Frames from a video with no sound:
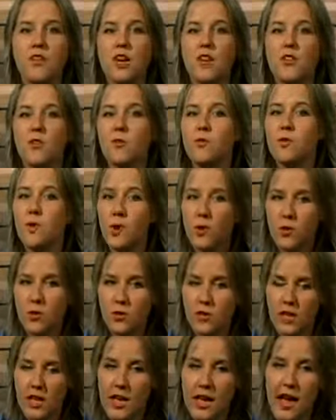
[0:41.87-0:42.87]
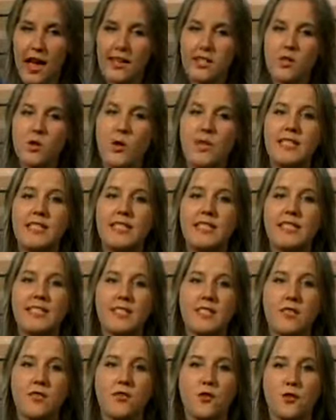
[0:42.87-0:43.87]
on the road at
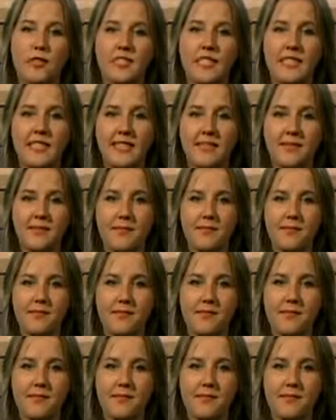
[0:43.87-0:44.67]
26 14.